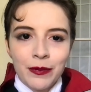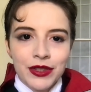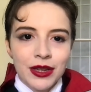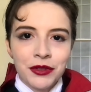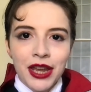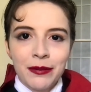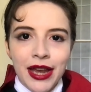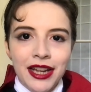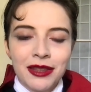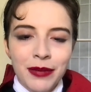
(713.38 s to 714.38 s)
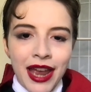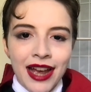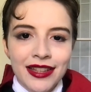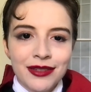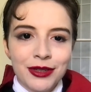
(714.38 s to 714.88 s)
sometime back in the
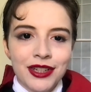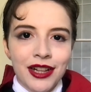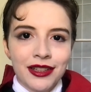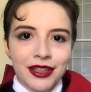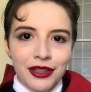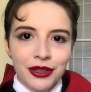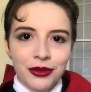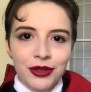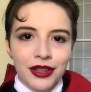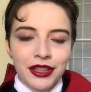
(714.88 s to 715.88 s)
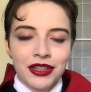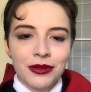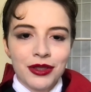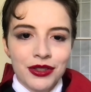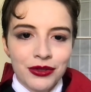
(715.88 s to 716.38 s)
past, which I'll include a link to
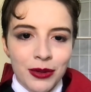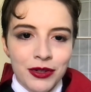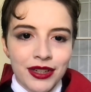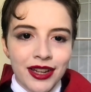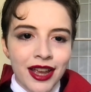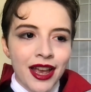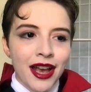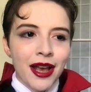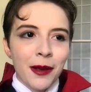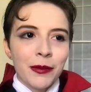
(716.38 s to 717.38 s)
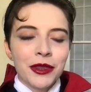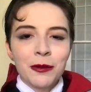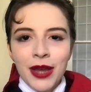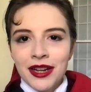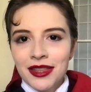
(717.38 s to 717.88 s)
in the description. But the
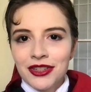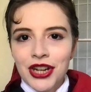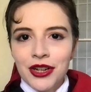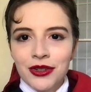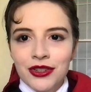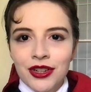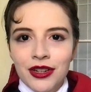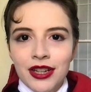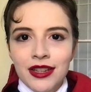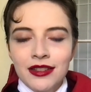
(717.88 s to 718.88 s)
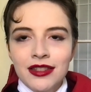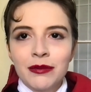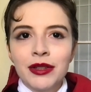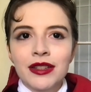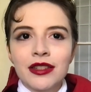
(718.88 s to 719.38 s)
man in the checkered shirt is
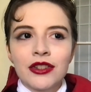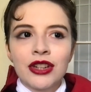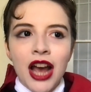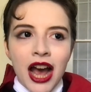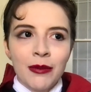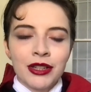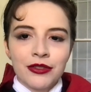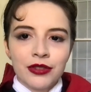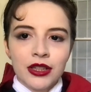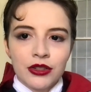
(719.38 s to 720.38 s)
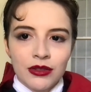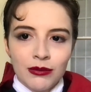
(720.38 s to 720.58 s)
simply such an ominous figure to